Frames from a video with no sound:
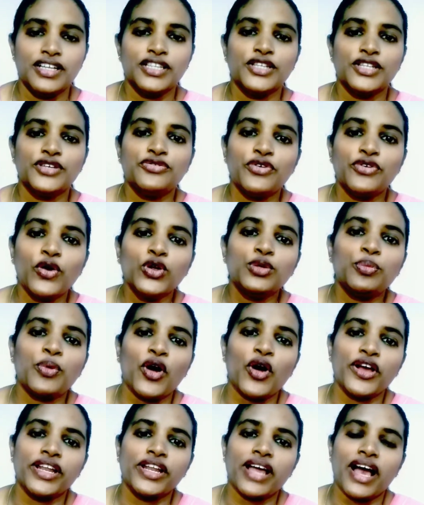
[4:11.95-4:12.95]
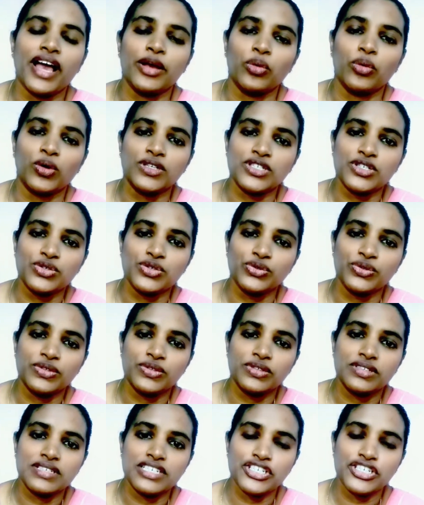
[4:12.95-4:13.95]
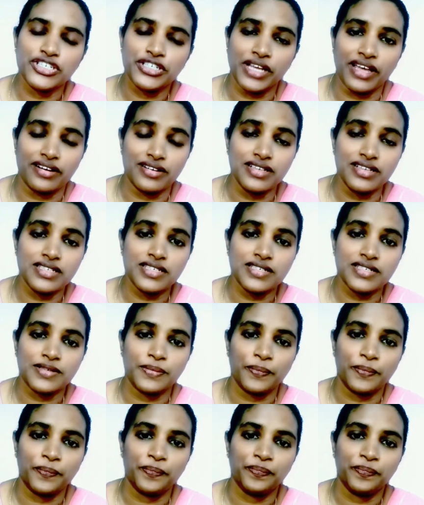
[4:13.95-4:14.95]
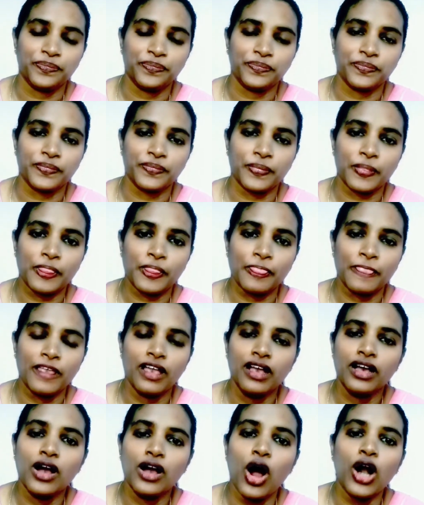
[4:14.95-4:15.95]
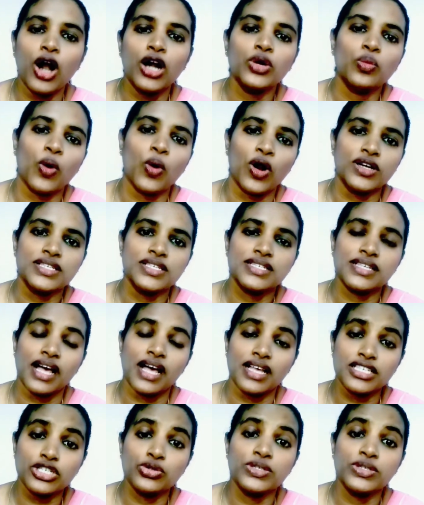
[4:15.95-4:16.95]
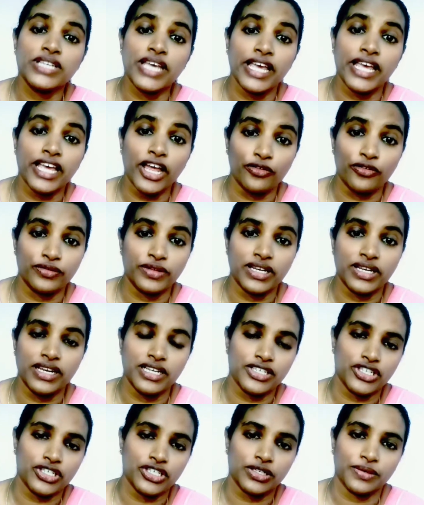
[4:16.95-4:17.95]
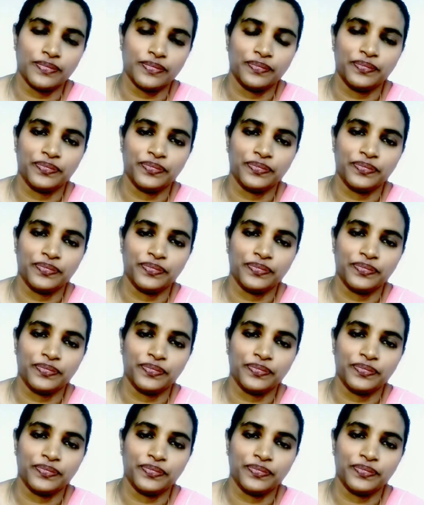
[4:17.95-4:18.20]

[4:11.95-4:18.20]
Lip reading: The fourth point I want to share is, God wants us to take care of the nature.